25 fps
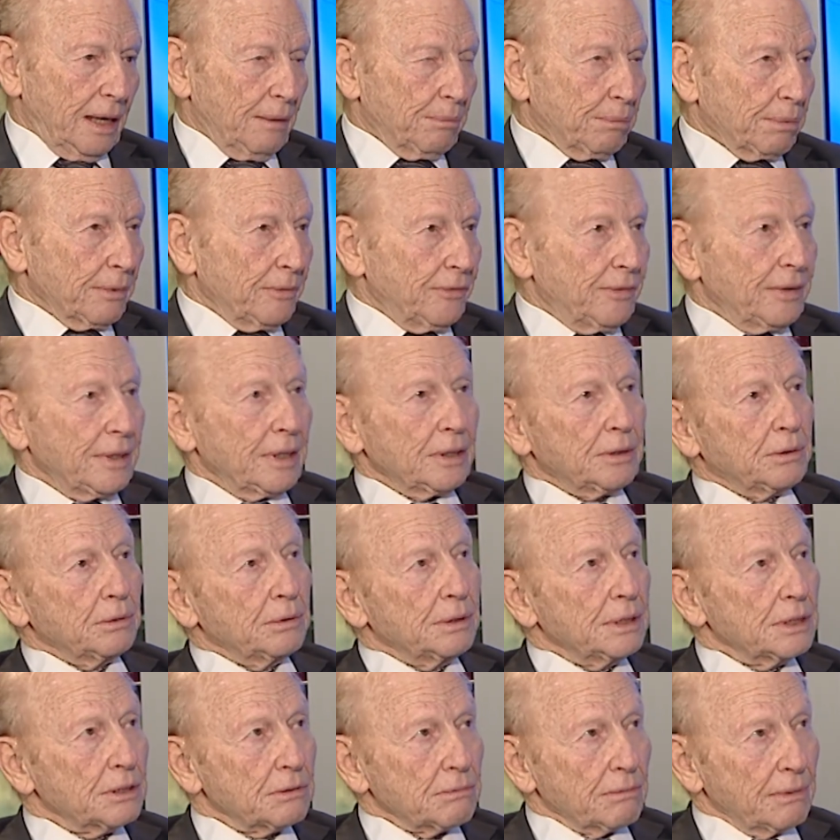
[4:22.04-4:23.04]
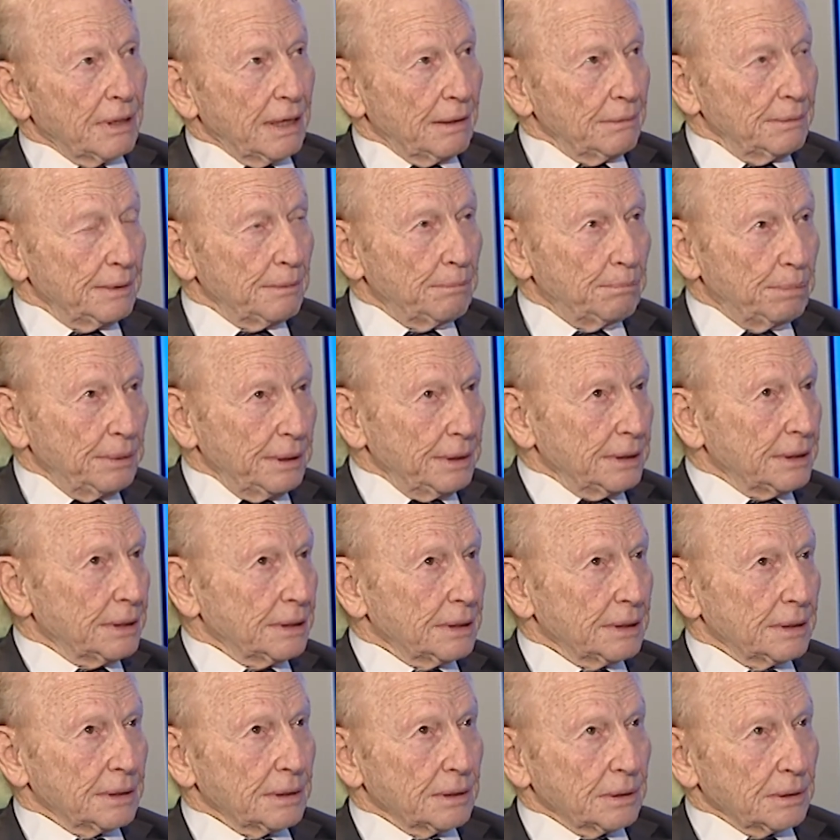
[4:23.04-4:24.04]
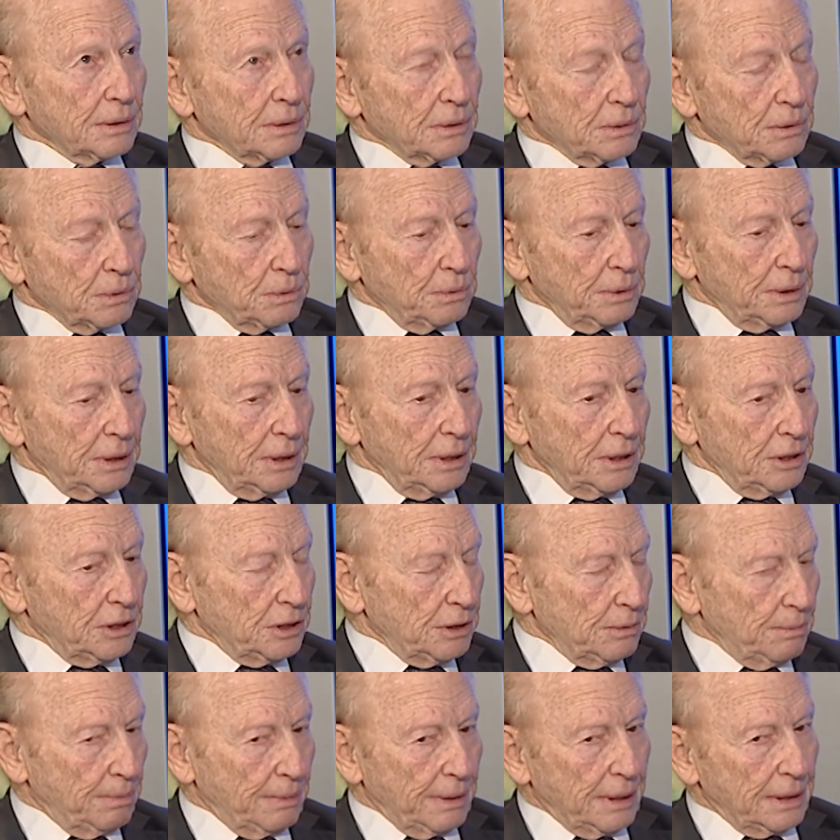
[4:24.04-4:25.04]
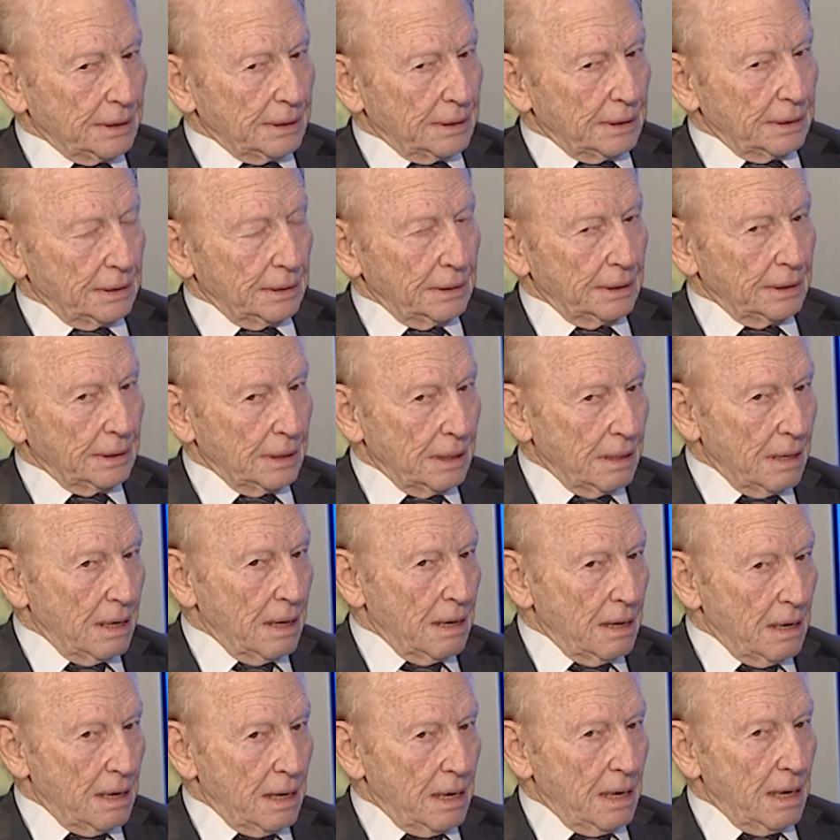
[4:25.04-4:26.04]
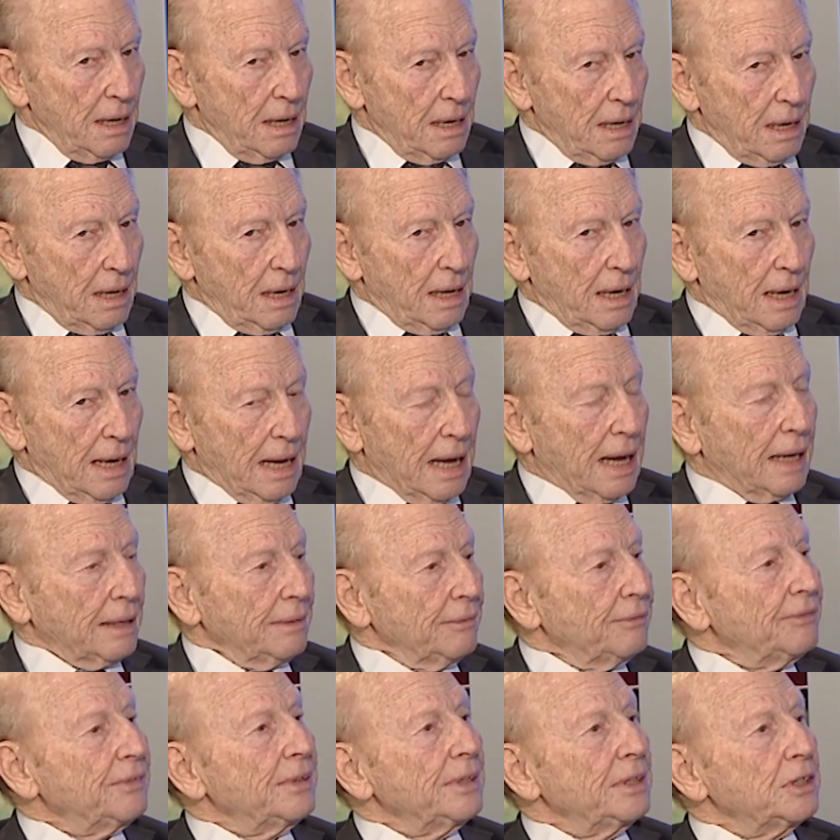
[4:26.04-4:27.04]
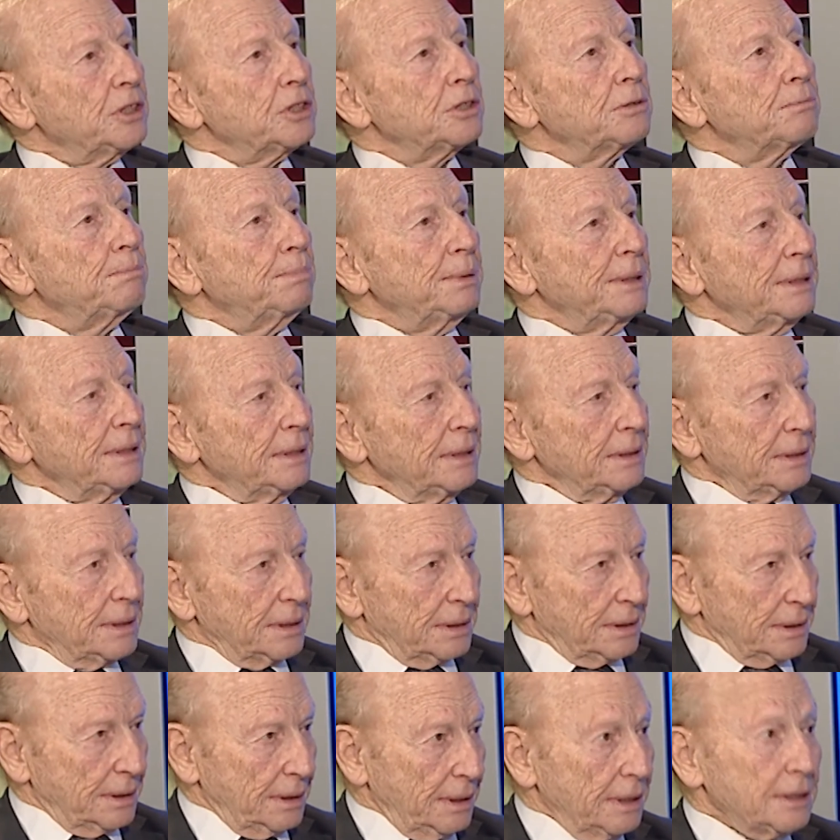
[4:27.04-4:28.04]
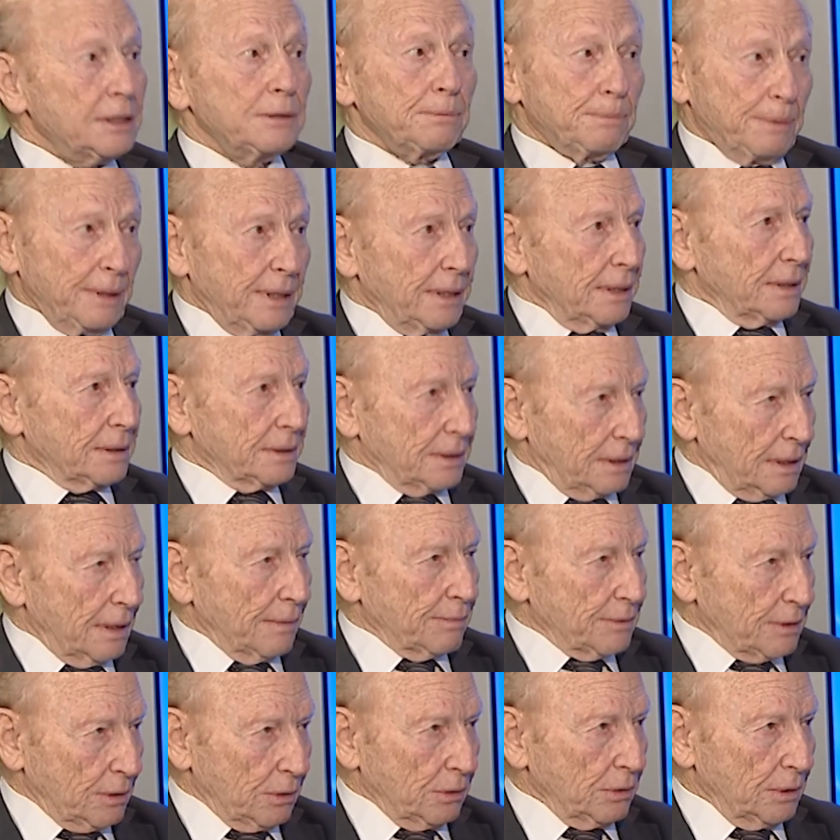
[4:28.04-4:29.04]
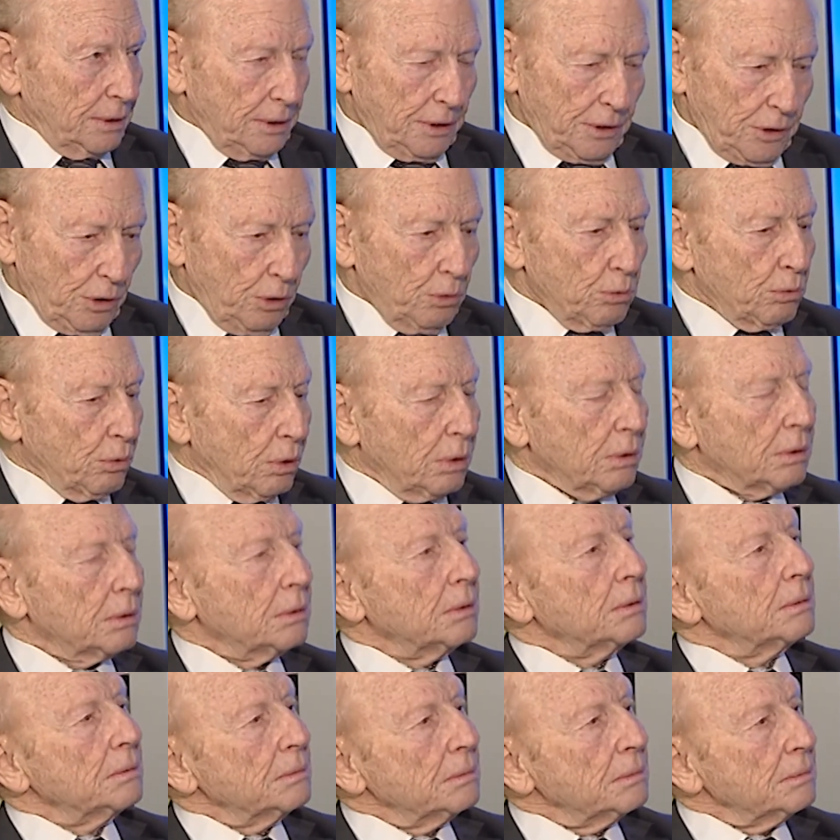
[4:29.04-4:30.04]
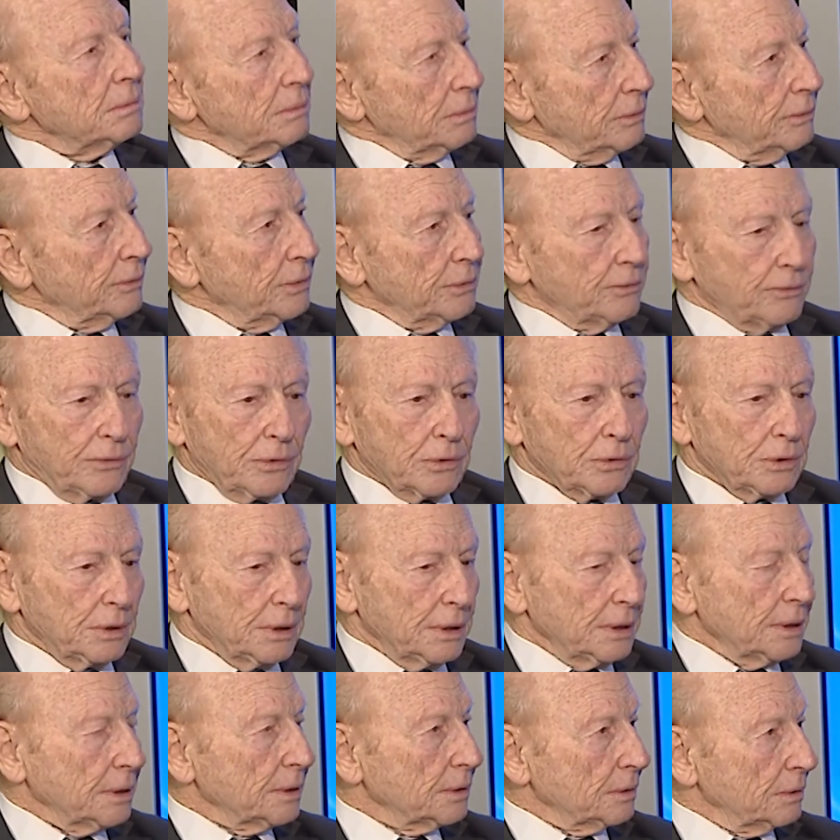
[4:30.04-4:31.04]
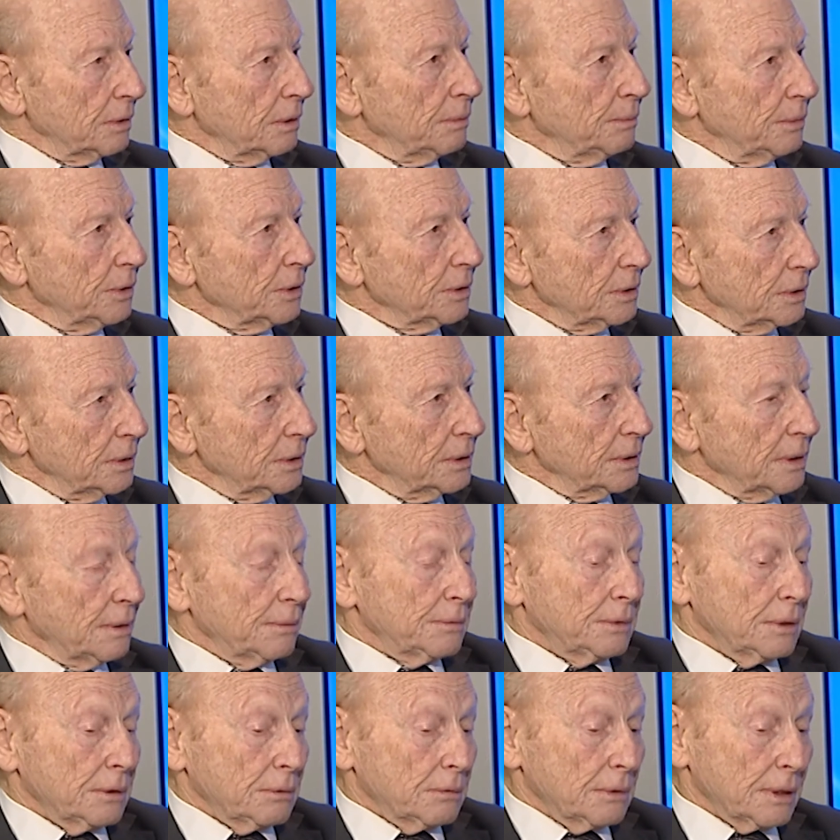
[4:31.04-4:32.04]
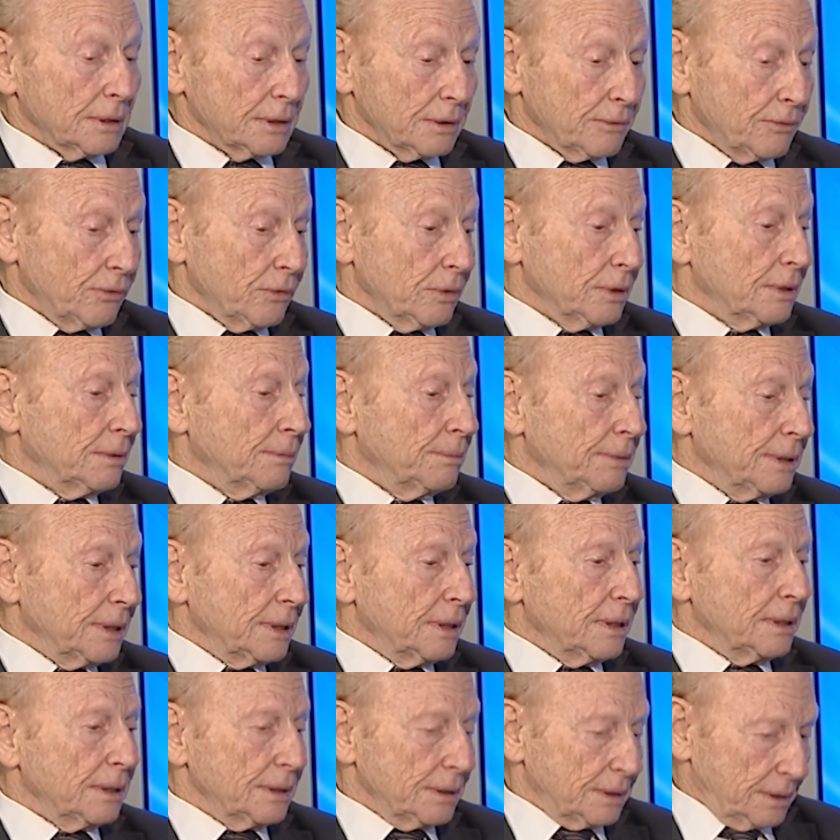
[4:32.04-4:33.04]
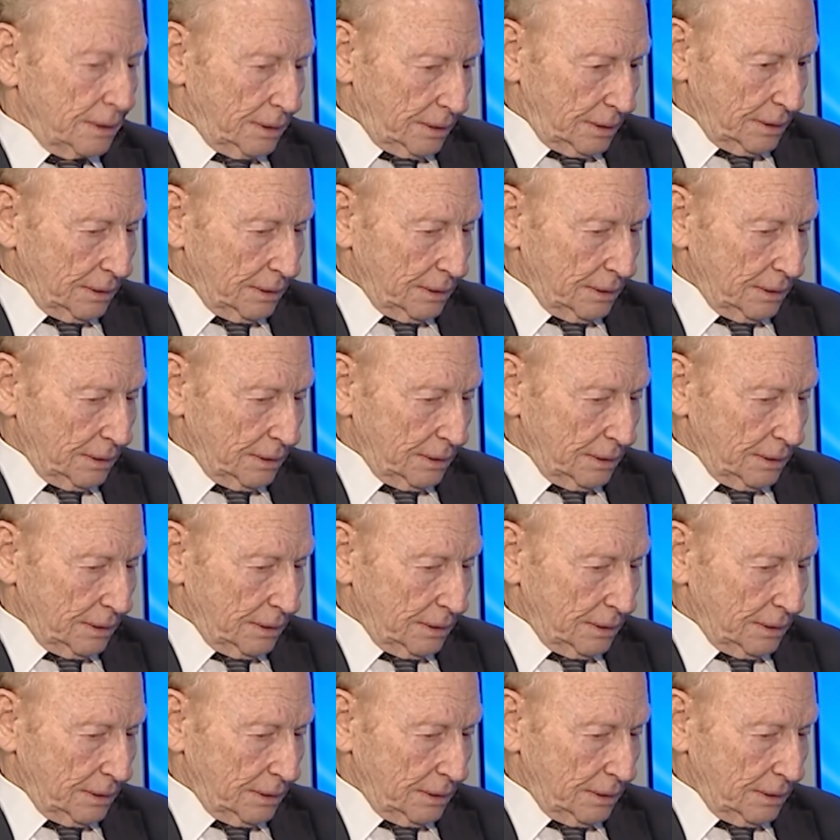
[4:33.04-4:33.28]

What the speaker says: prefer to describe the peace with Egypt as a unfinished peace. It's peace, absolutely no war for 40 years almost. It's something wonderful in the Middle East,